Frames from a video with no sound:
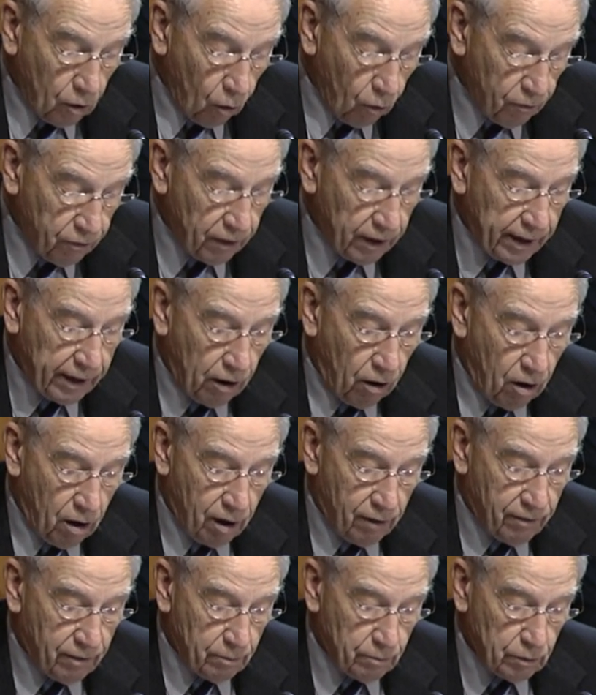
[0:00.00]
hopefully
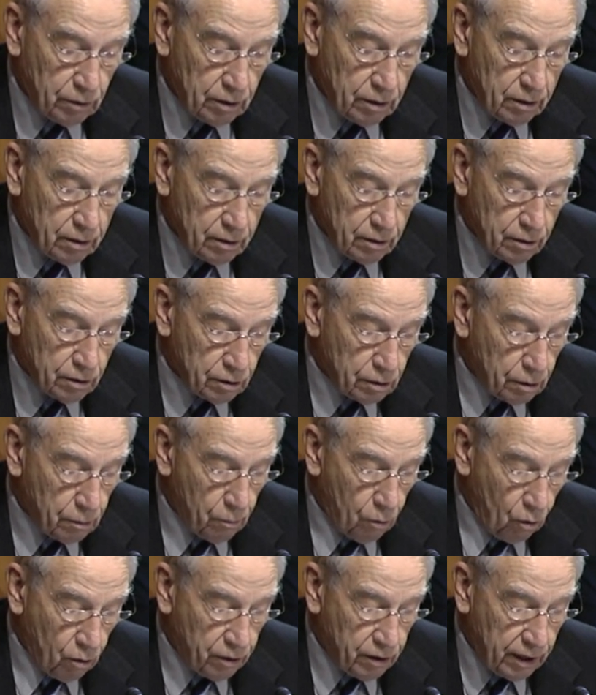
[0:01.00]
all of them, to
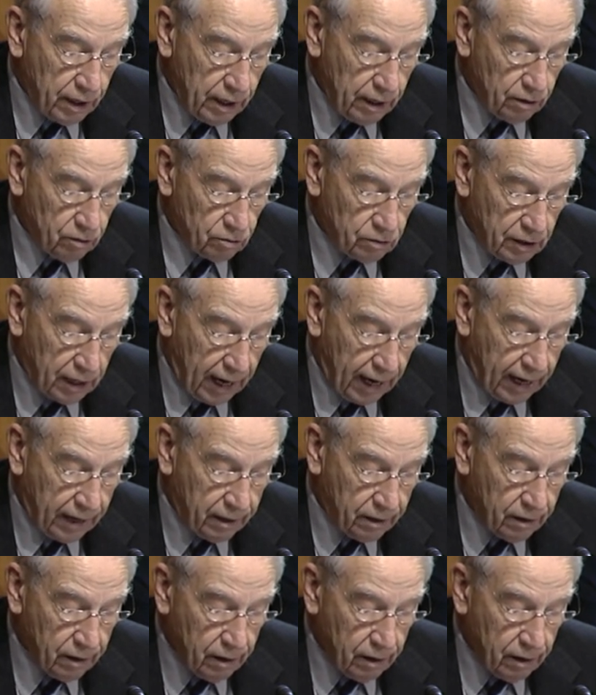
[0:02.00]
support the Eagles Act.